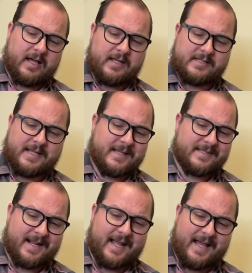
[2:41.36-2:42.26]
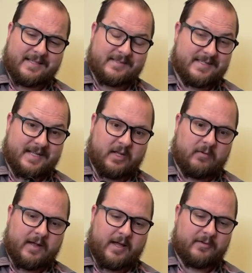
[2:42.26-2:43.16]
sights that I had sitting
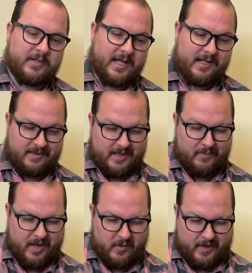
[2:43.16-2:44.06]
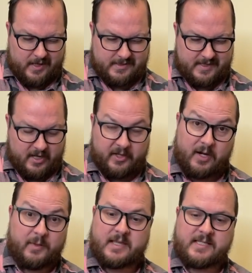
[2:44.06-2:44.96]
around, and they may or may not stay on there,
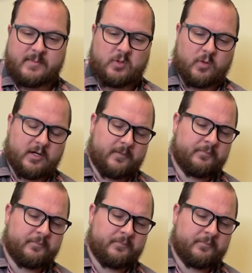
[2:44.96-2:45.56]
but they seem to work.